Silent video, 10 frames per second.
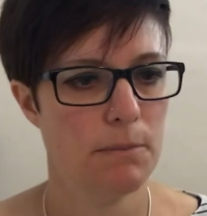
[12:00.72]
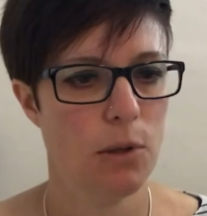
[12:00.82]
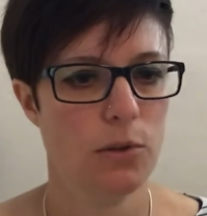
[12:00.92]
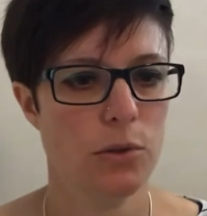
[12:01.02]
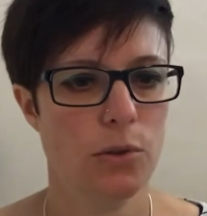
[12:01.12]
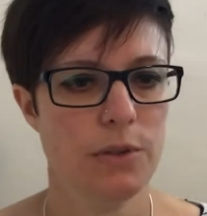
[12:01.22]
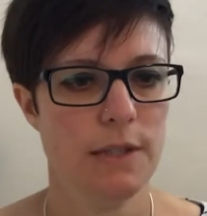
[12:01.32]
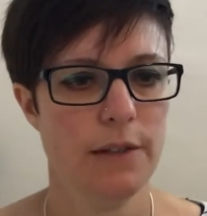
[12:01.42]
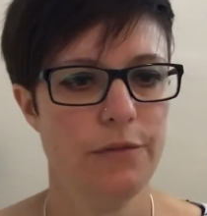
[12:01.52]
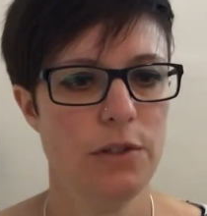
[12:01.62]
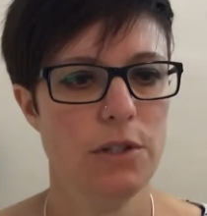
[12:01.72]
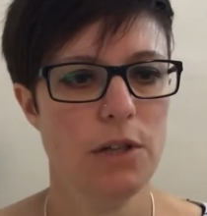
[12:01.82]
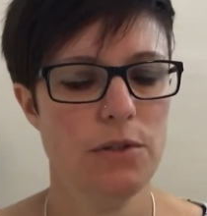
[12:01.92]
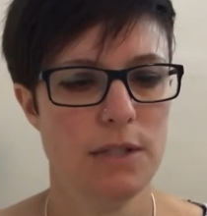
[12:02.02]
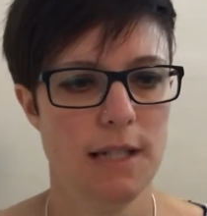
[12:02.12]
block chords. Now if you
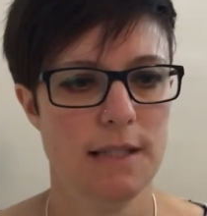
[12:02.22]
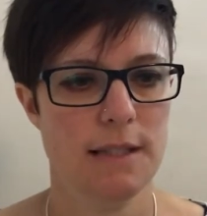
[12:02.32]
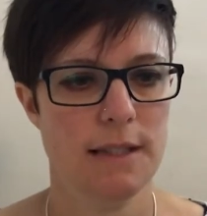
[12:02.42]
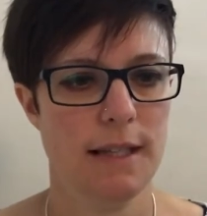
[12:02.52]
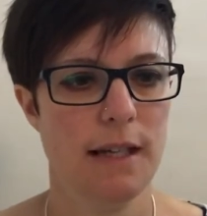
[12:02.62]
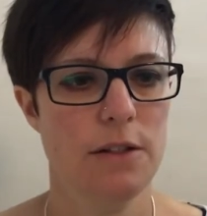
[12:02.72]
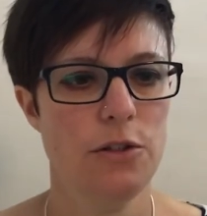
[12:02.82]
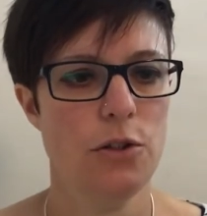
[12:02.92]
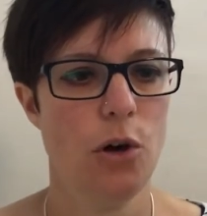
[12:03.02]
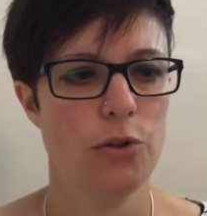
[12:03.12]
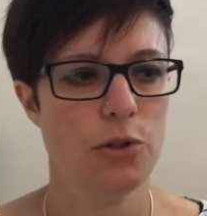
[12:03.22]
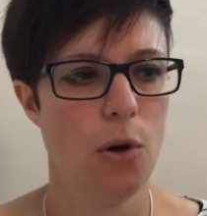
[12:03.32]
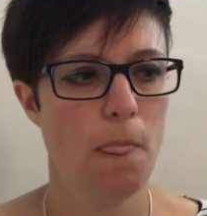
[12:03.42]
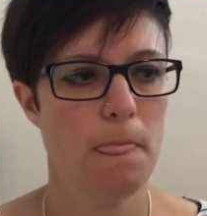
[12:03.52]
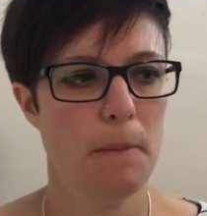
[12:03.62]
noticed, they are not
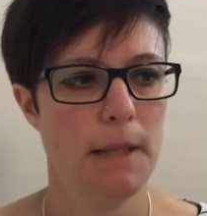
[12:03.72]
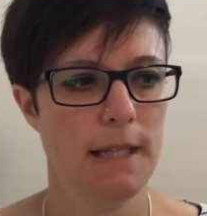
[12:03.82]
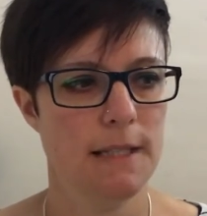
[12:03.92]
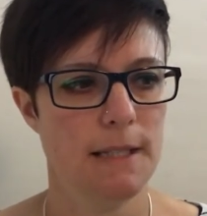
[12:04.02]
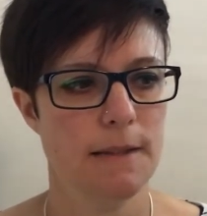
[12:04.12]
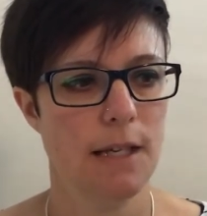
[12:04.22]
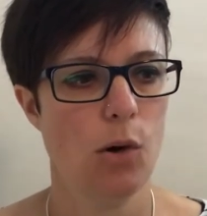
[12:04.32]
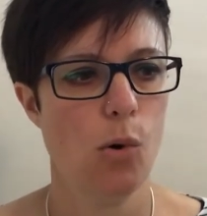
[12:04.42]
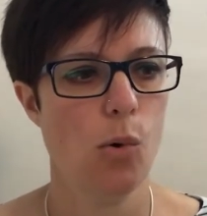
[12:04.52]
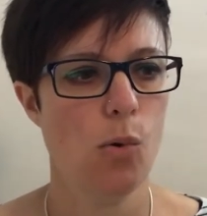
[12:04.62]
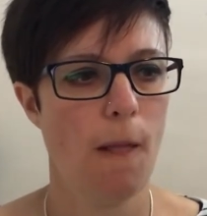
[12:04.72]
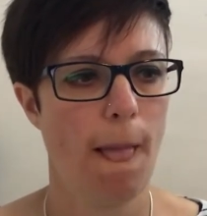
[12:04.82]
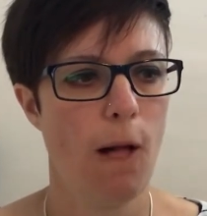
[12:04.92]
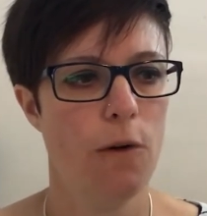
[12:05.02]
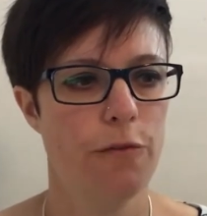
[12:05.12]
on the beat. They're all
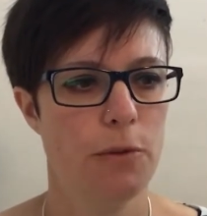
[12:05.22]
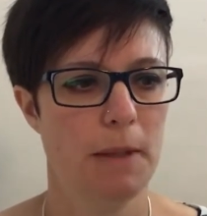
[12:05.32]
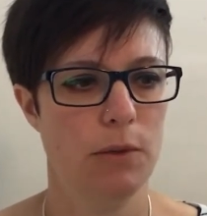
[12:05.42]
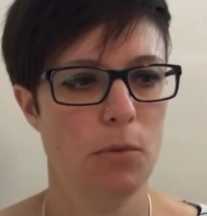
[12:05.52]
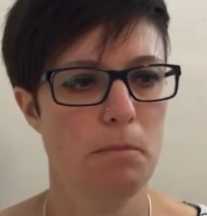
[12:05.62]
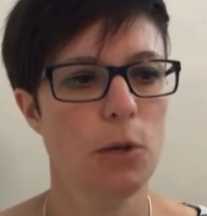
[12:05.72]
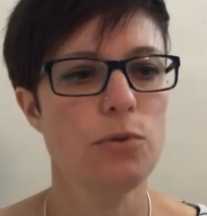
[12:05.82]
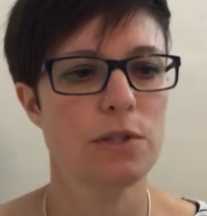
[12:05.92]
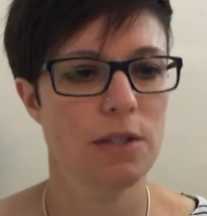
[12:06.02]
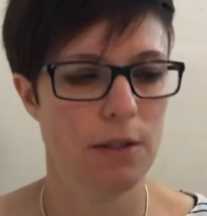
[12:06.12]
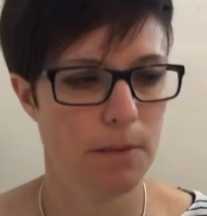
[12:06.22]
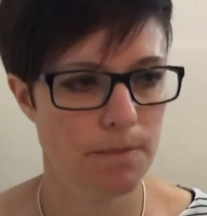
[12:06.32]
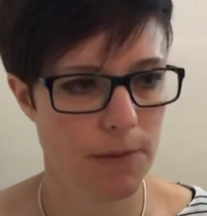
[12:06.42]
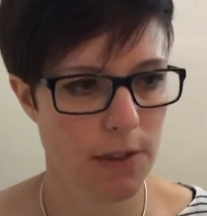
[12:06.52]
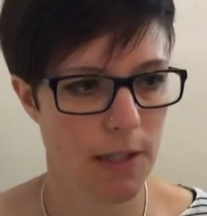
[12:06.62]
off the beat, or most of
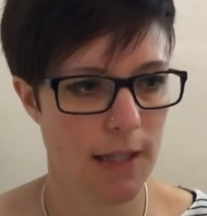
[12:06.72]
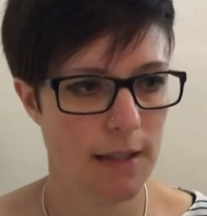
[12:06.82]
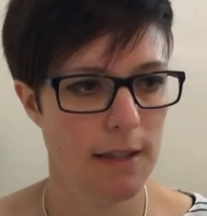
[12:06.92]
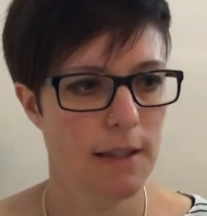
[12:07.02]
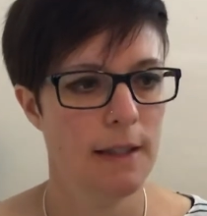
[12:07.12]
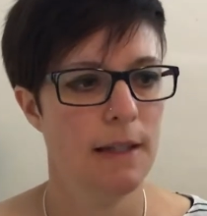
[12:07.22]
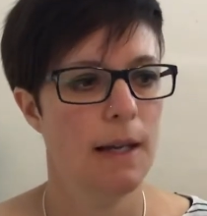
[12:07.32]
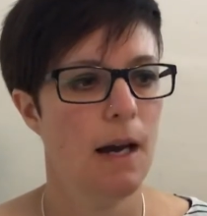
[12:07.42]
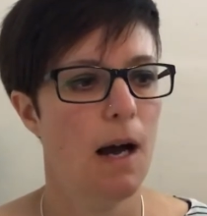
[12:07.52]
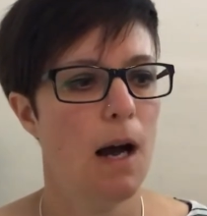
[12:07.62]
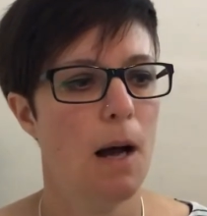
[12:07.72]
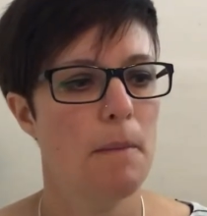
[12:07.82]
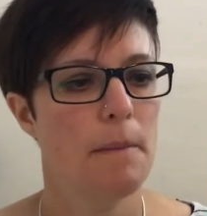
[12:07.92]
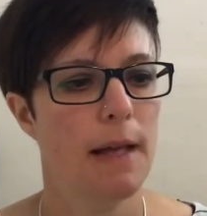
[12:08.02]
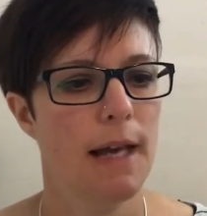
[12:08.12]
them, okay?
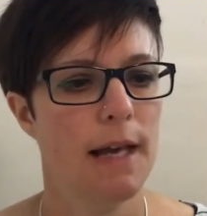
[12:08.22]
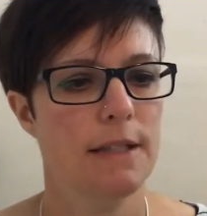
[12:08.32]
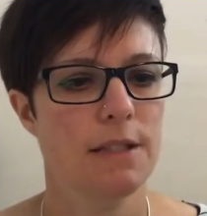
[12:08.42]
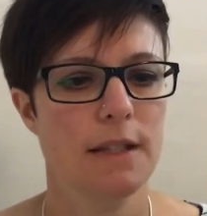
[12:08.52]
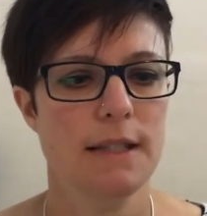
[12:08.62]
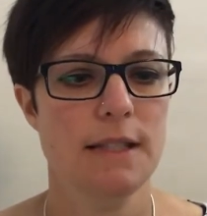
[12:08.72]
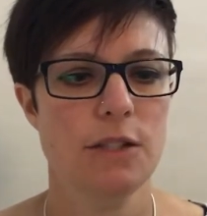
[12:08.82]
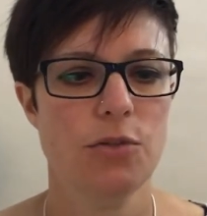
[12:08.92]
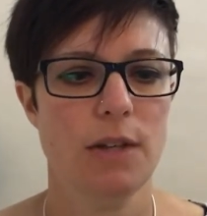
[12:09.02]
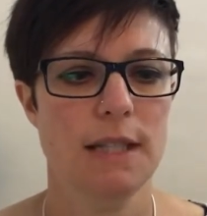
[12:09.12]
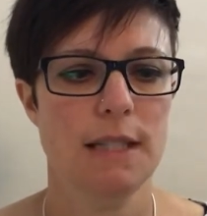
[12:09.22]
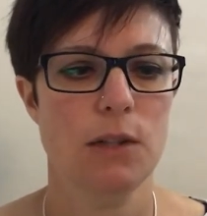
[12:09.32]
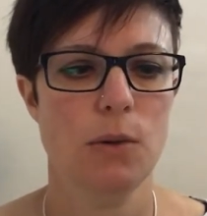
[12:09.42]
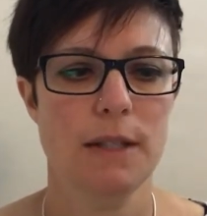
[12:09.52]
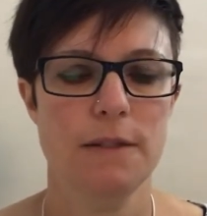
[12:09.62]
Um, and so this is creating
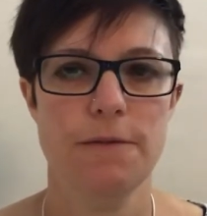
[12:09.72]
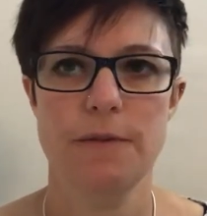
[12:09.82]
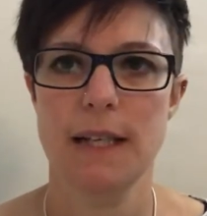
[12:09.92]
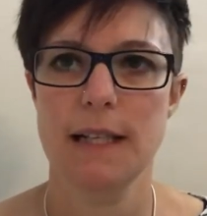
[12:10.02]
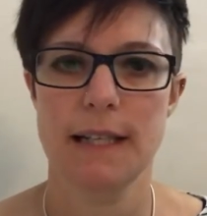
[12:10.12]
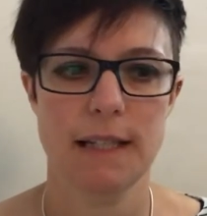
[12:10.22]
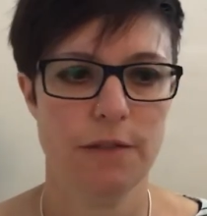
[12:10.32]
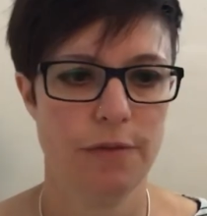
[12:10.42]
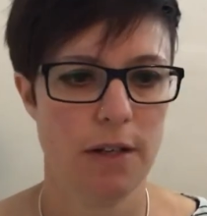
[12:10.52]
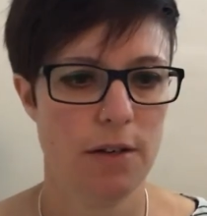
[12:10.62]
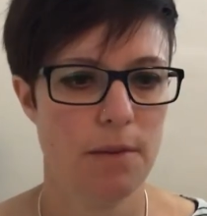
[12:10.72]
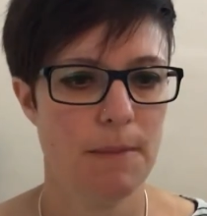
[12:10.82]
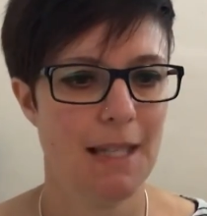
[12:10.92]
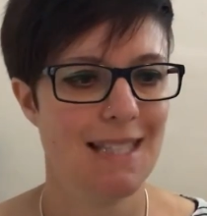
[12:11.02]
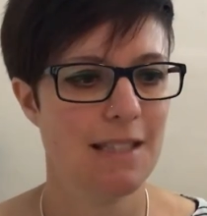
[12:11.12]
quite a feeling of um,
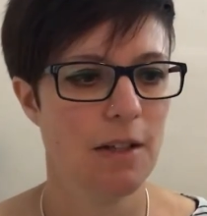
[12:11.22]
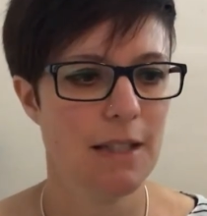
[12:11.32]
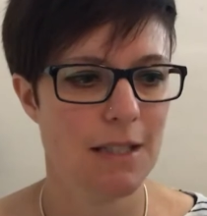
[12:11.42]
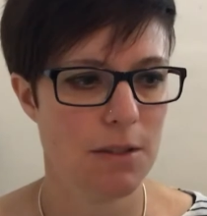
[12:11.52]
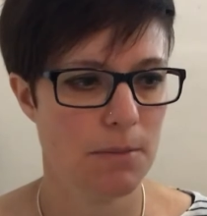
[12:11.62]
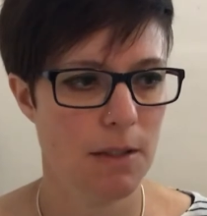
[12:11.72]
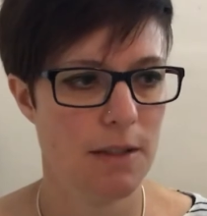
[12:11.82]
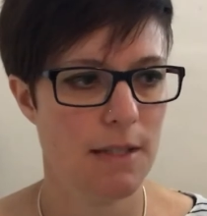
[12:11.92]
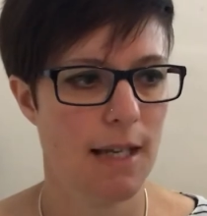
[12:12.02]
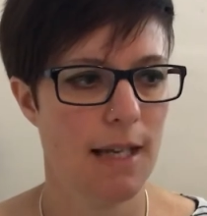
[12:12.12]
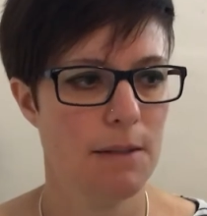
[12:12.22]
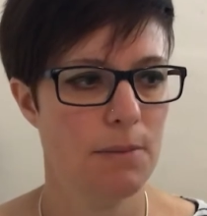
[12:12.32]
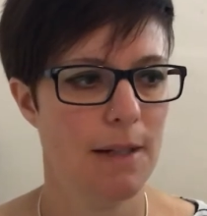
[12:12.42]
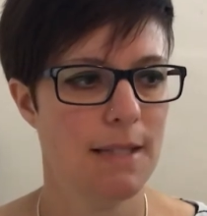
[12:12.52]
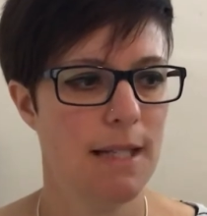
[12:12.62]
excitement and perhaps